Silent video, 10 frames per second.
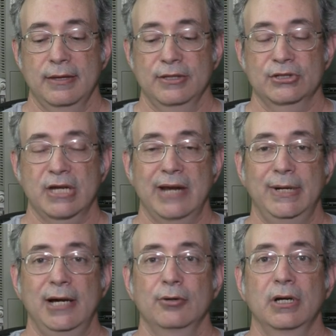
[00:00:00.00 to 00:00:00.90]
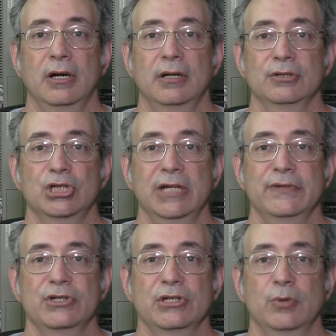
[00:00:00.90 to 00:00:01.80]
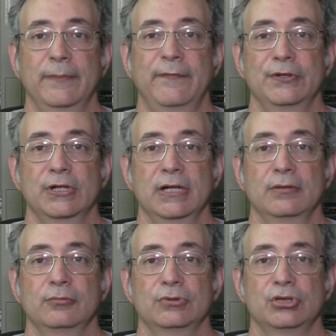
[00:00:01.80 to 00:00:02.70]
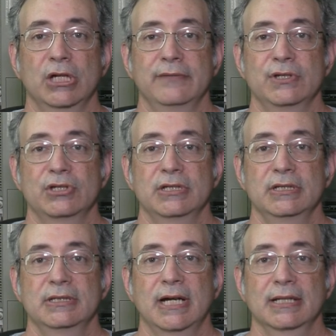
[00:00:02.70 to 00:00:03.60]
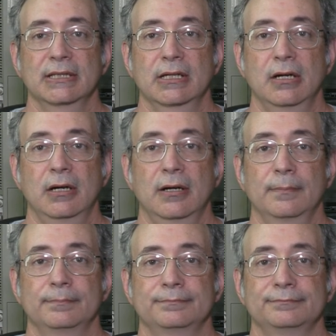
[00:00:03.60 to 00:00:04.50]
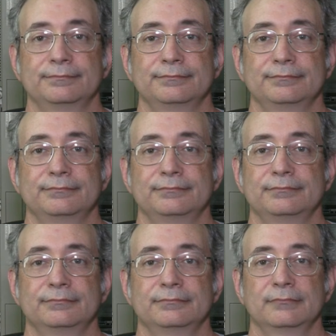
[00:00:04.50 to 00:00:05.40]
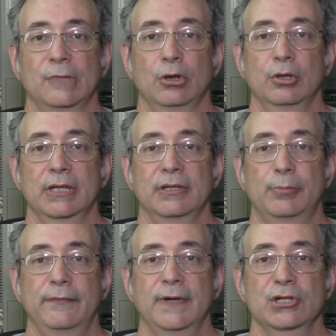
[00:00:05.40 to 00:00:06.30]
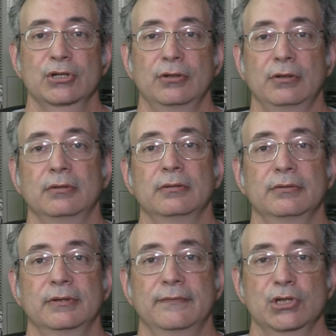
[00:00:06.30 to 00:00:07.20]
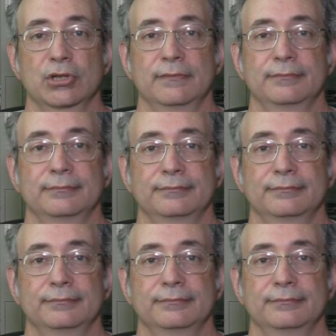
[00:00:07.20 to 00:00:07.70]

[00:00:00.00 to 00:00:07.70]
this camera out on JVC's website, jvc.com. Look in the professional division.